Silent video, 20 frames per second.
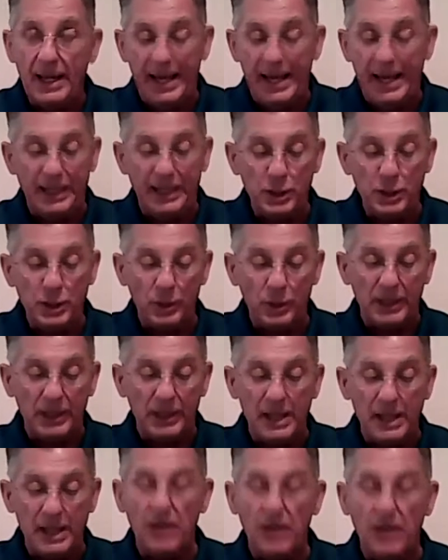as you can
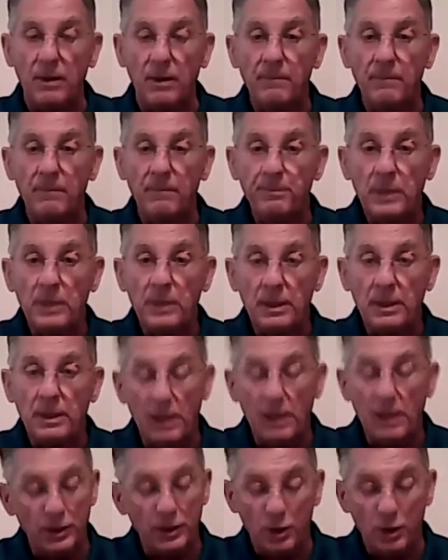hear, there's
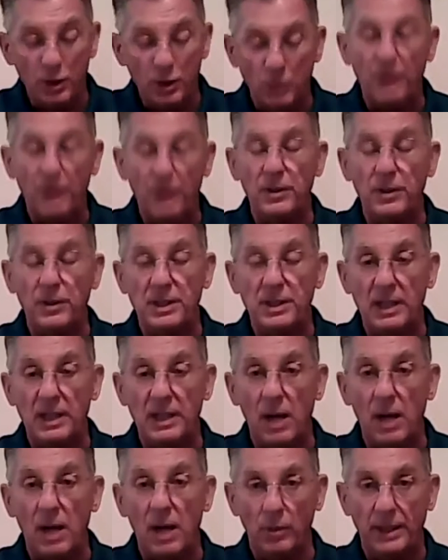no difference in the count
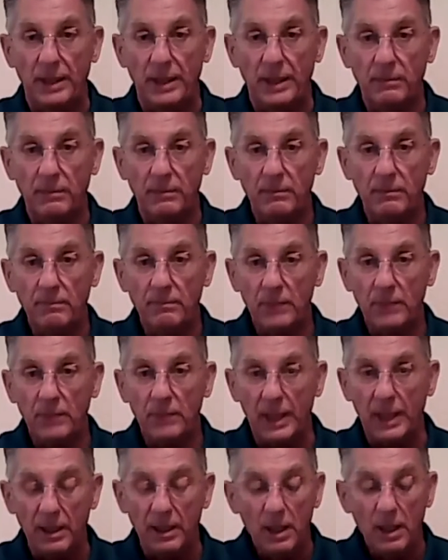rate. Okay?
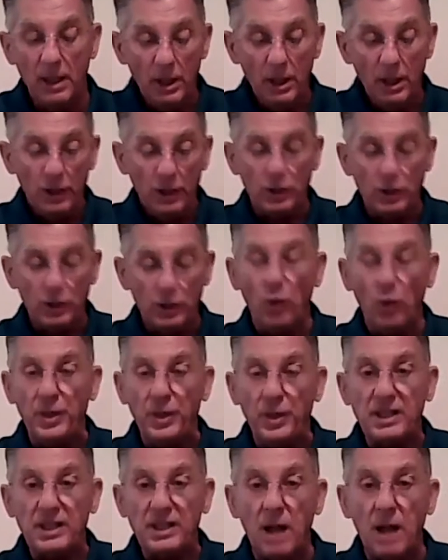So this
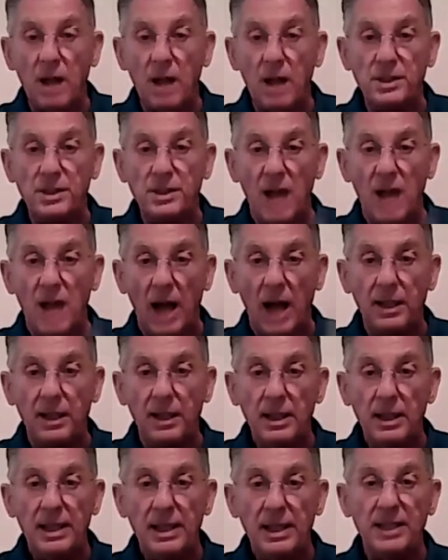cardstock
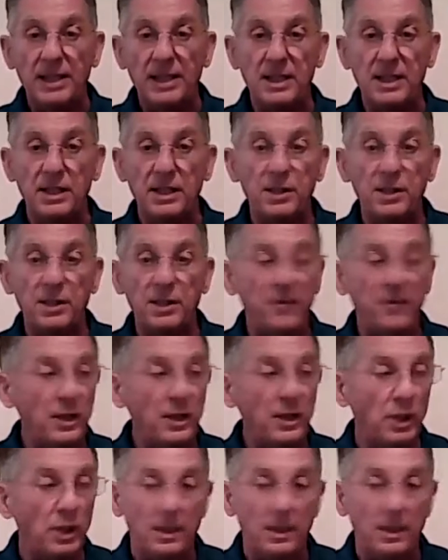is
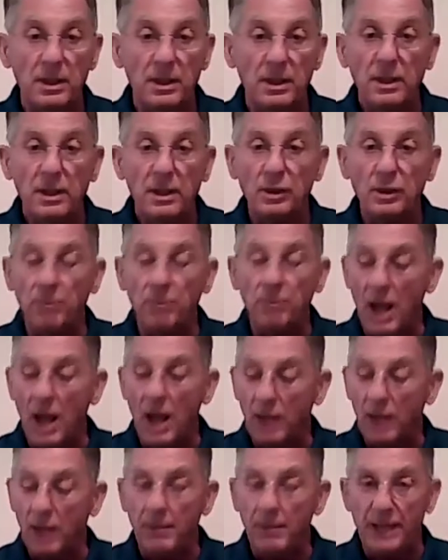insufficient to block
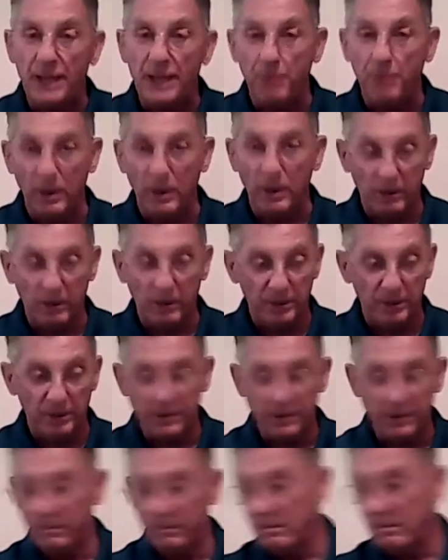beta particles.
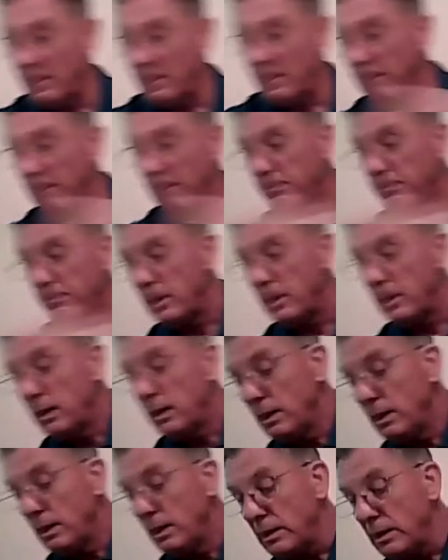
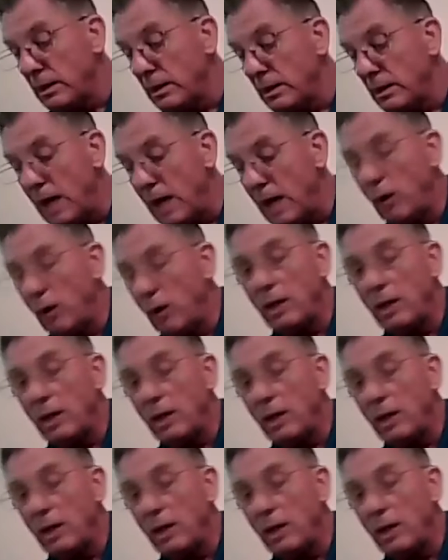Now let me
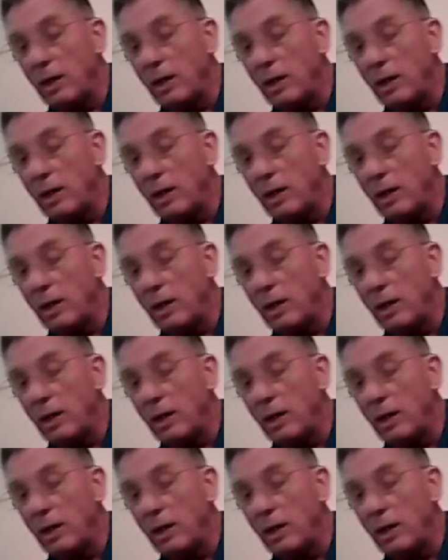take